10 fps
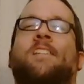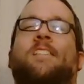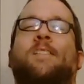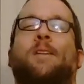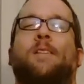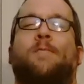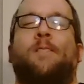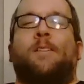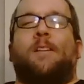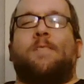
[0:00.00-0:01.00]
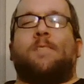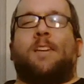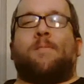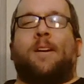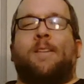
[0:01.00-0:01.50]
was, I was
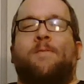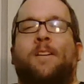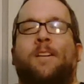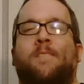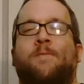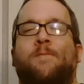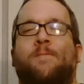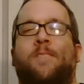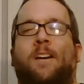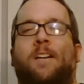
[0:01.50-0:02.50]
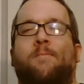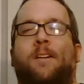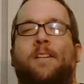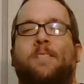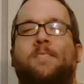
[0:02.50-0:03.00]
like my fucking thought
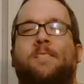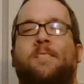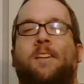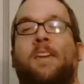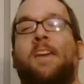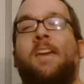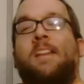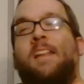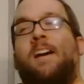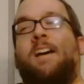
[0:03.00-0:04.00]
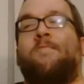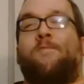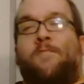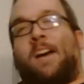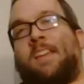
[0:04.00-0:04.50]
process. was like now
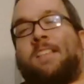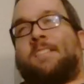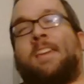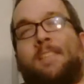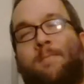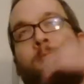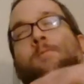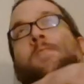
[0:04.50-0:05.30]
I've finally seen the